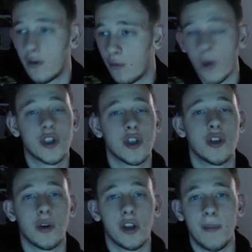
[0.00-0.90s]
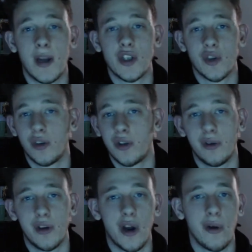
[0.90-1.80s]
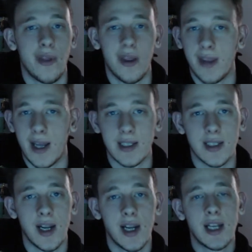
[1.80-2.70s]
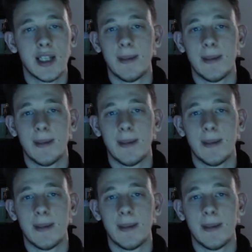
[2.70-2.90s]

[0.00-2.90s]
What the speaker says: If you've watched a documentary, you'll know that there's